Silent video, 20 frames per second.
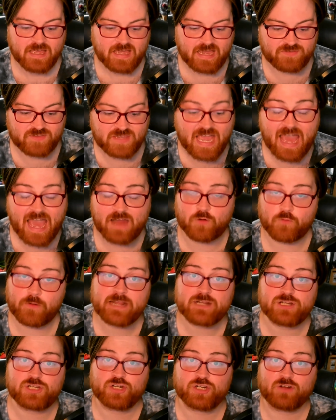and the
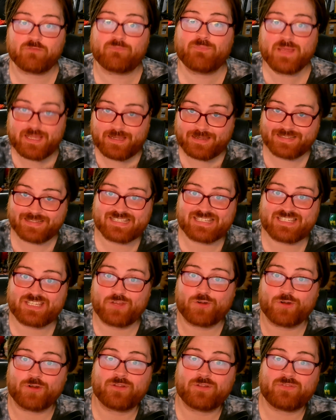adoration of being
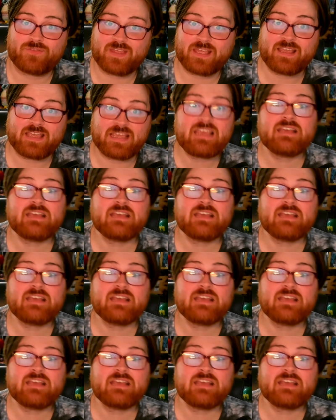considered, he